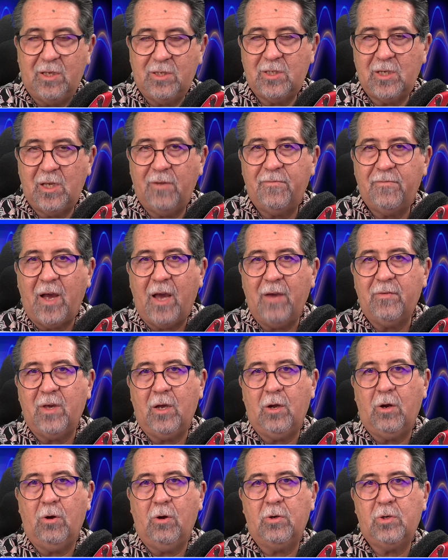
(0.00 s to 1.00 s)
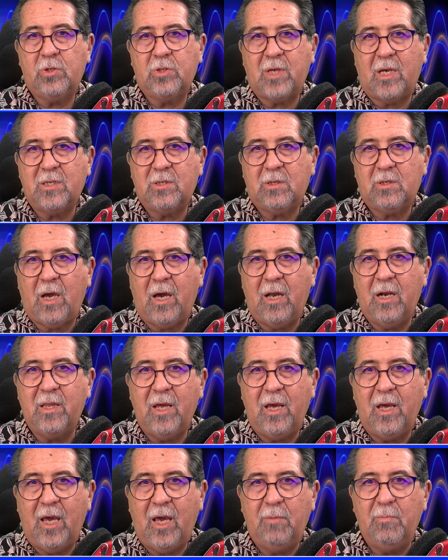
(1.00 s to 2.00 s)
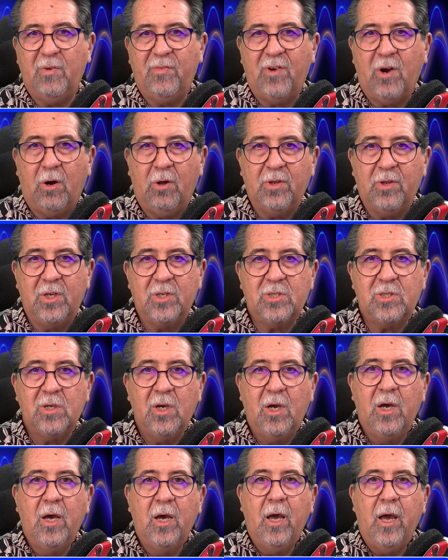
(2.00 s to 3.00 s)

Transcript: Let's say the 5 gigahertz, because that's kind of the aim of all this.